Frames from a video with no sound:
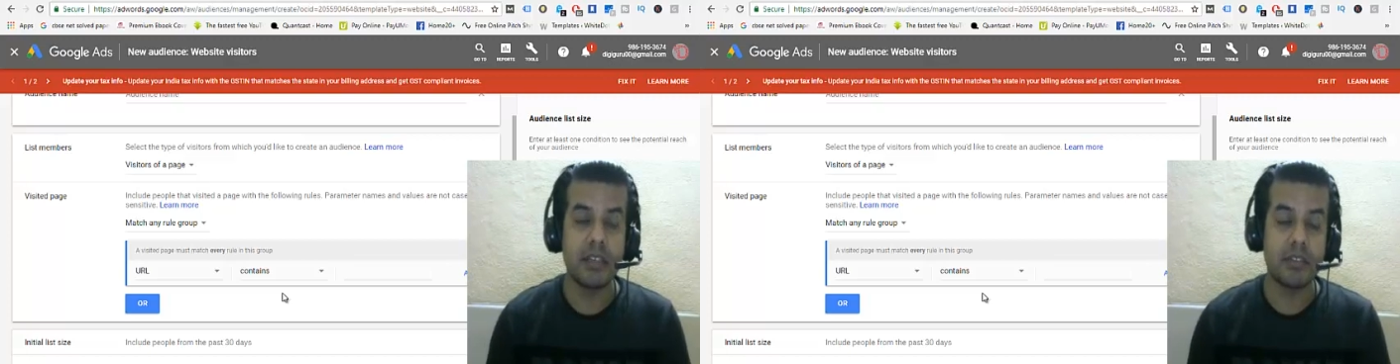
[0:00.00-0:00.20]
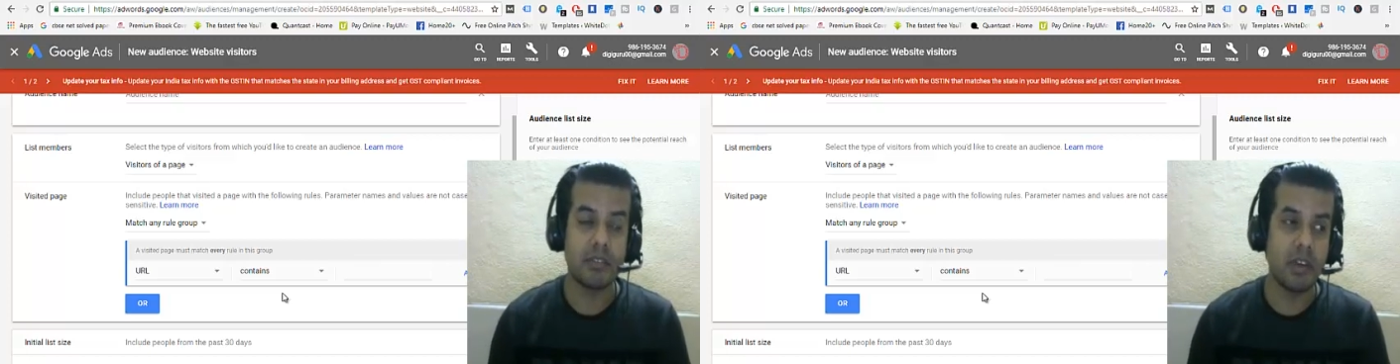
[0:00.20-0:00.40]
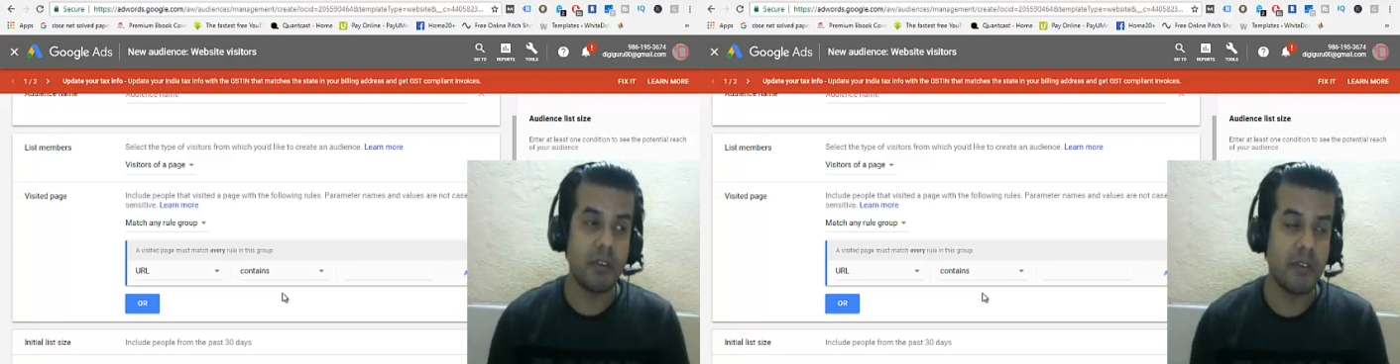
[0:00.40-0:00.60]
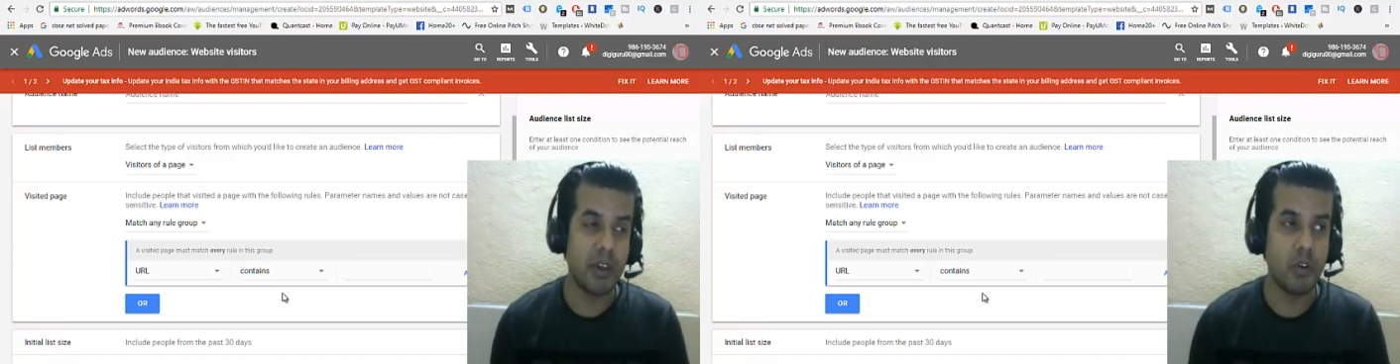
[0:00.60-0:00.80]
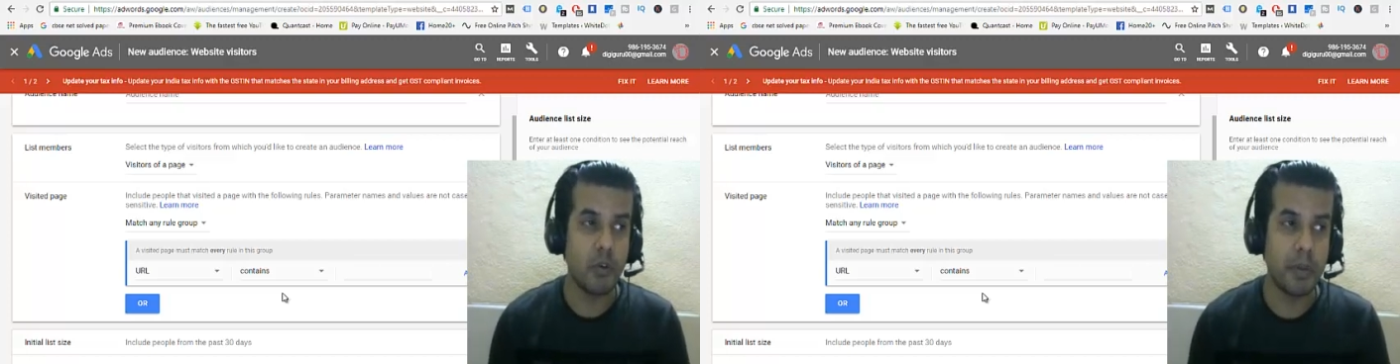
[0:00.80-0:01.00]
So if you
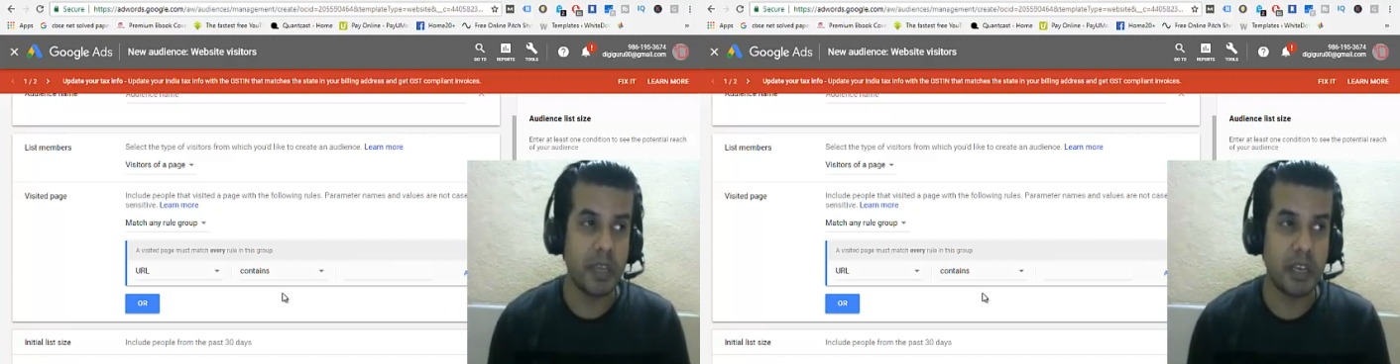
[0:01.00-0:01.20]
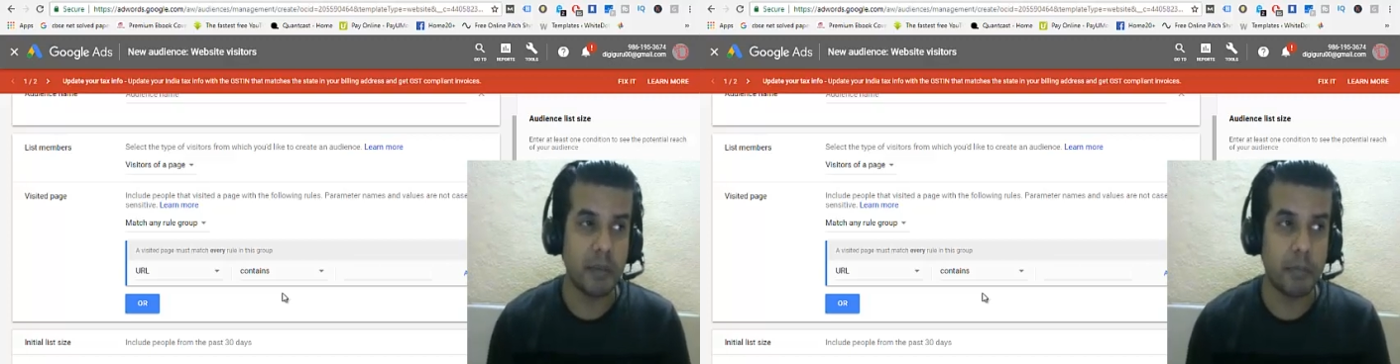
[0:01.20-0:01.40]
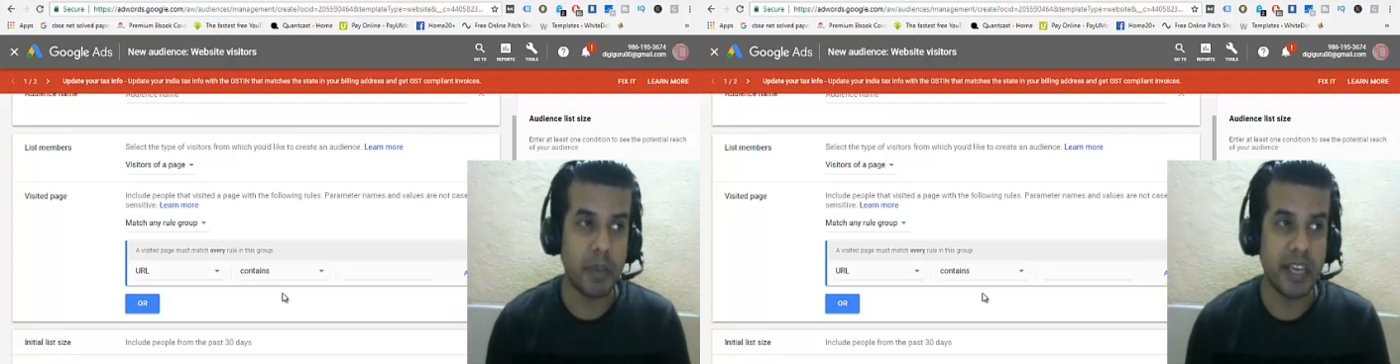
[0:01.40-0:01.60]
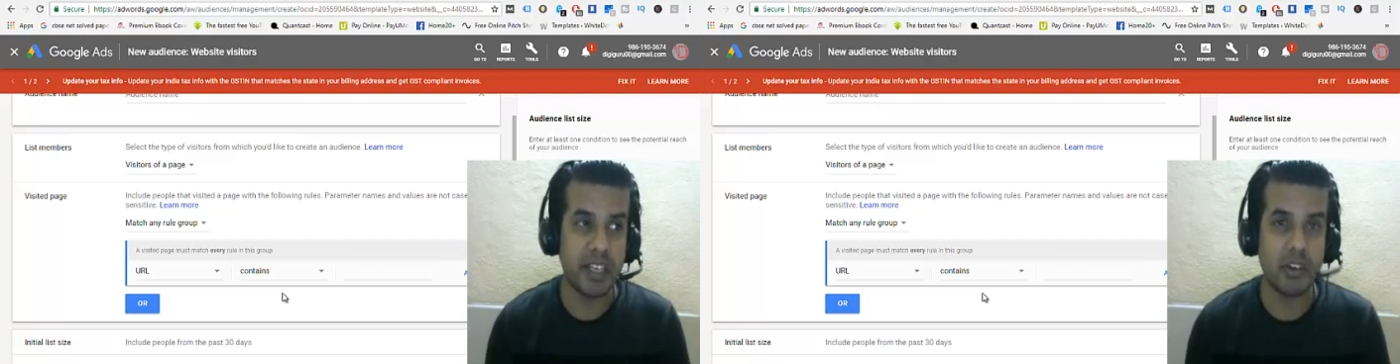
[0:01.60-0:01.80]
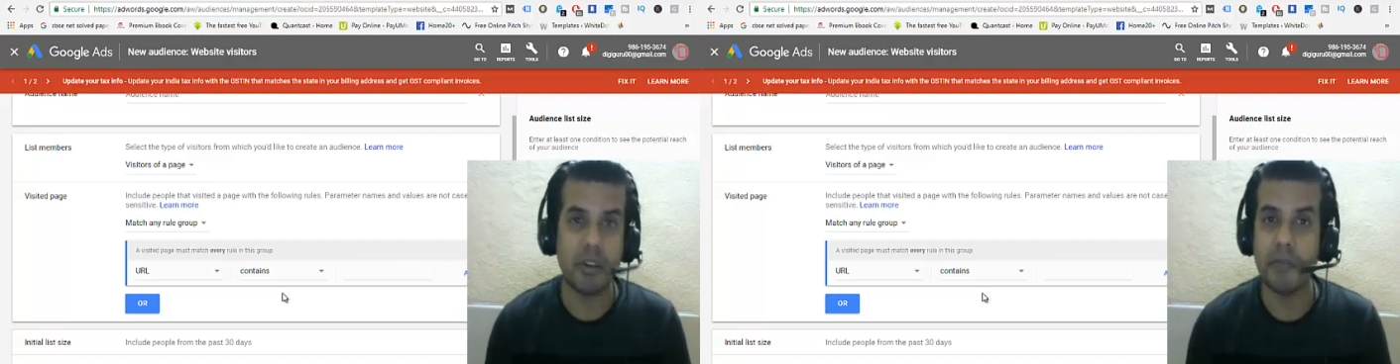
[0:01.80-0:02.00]
are opening a
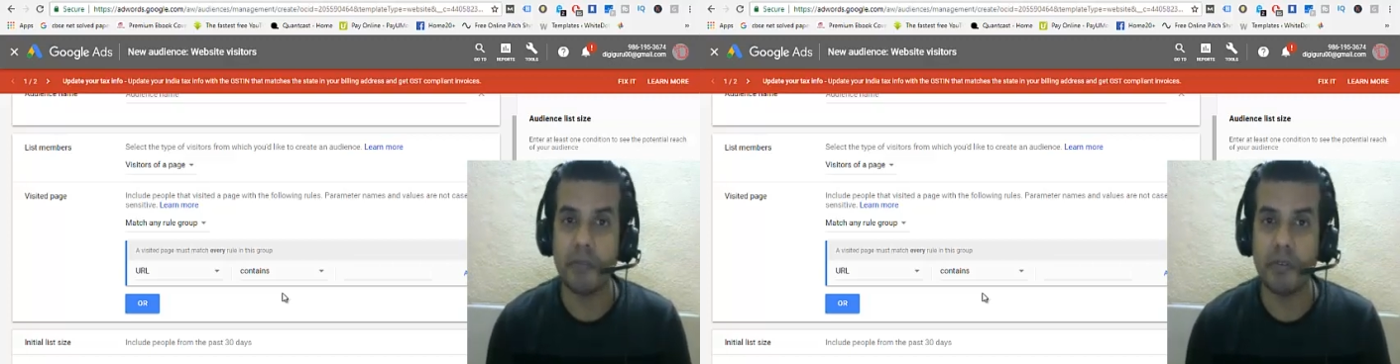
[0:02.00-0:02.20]
page of